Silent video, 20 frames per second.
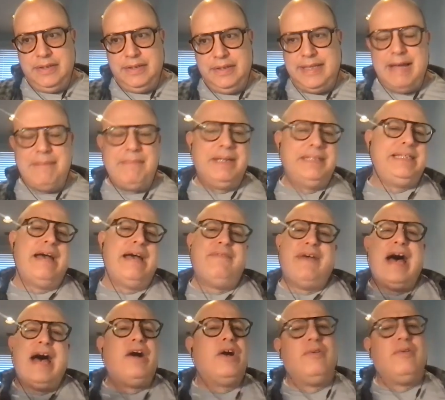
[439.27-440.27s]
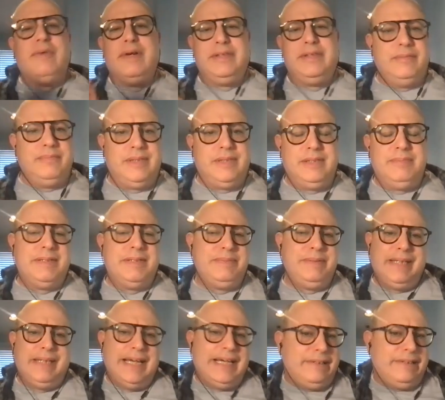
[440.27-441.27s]
they must have algorithms. It must
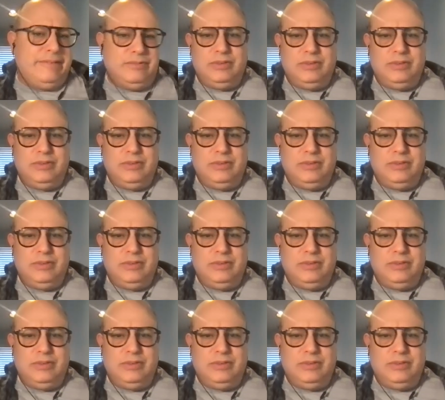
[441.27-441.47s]
be like,